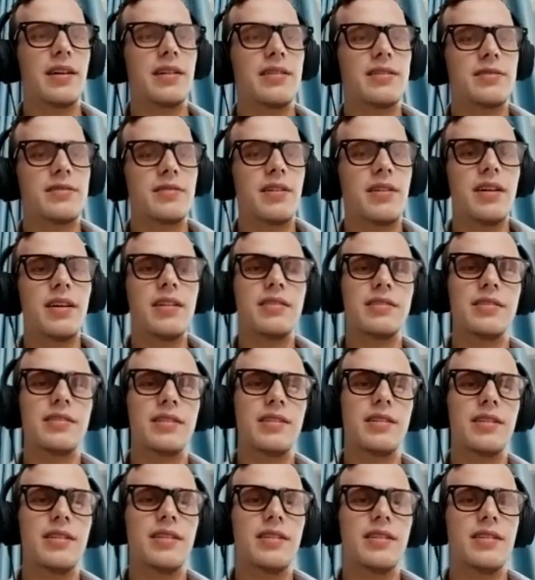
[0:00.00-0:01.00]
thoughts, right?
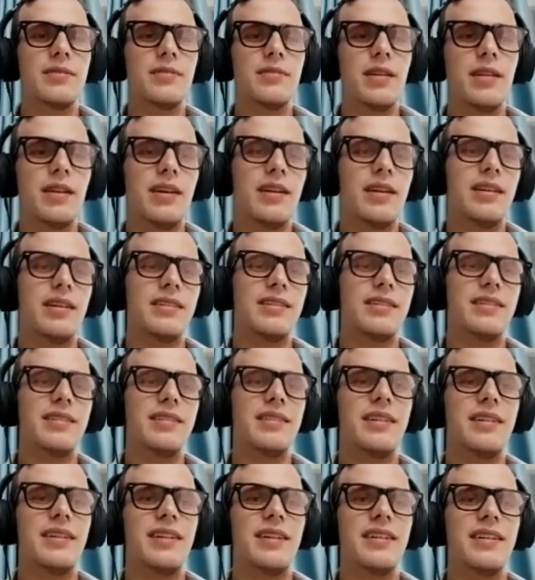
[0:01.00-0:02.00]
But like,
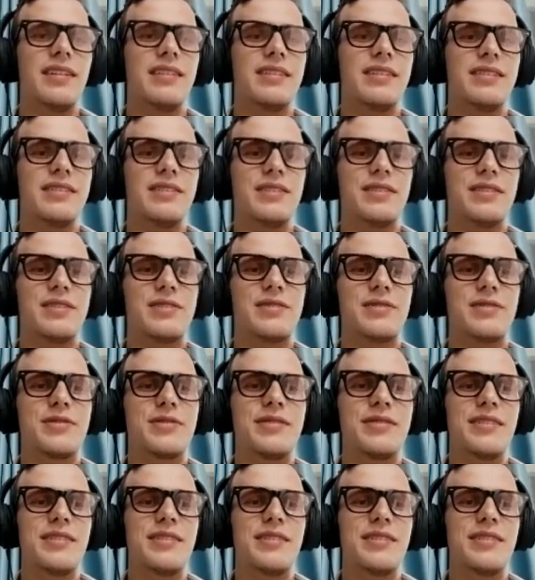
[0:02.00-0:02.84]
just